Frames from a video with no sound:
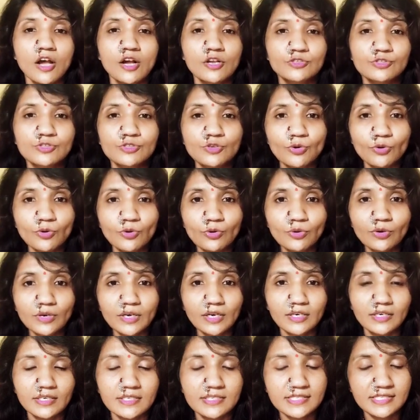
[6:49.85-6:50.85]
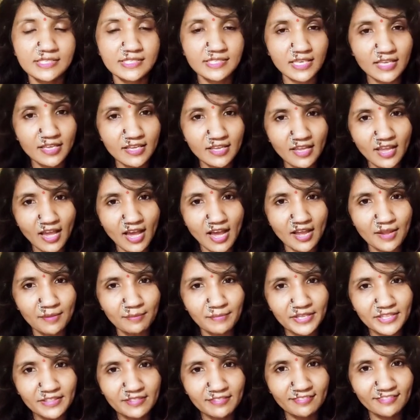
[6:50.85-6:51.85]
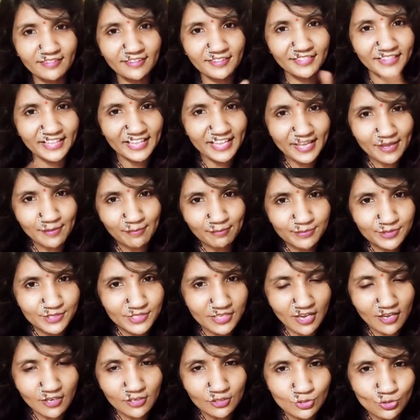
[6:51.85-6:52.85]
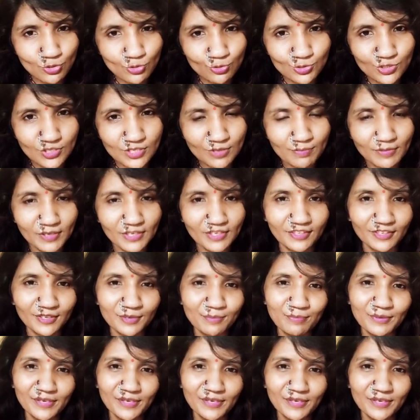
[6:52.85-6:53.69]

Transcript: So see, I mean, the names are so similar,